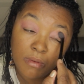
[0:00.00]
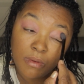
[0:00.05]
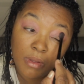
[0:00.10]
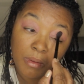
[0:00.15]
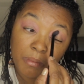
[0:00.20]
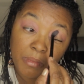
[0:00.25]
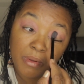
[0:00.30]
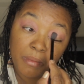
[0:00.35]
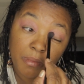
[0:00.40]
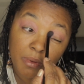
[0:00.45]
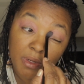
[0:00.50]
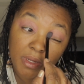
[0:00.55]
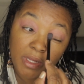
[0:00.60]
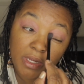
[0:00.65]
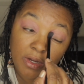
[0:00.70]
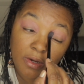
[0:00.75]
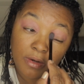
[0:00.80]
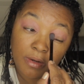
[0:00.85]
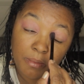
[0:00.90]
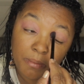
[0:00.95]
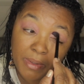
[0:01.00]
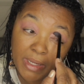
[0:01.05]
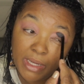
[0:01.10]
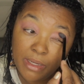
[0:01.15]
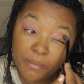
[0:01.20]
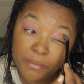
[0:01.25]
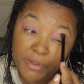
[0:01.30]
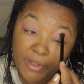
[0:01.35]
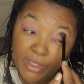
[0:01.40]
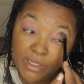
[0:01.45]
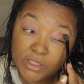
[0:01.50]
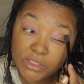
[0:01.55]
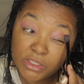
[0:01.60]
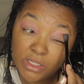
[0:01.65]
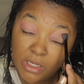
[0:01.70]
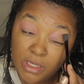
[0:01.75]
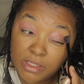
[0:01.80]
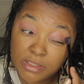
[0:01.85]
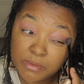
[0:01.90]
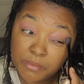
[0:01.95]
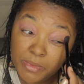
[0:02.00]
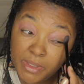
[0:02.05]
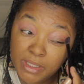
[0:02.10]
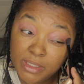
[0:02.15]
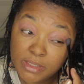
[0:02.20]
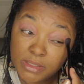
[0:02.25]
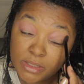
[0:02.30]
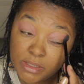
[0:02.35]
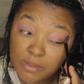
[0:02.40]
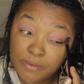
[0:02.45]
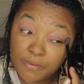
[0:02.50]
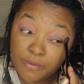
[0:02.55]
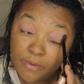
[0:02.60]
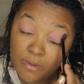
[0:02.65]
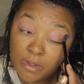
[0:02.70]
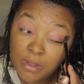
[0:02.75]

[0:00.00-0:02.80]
I remember hearing about BH Cosmetics, I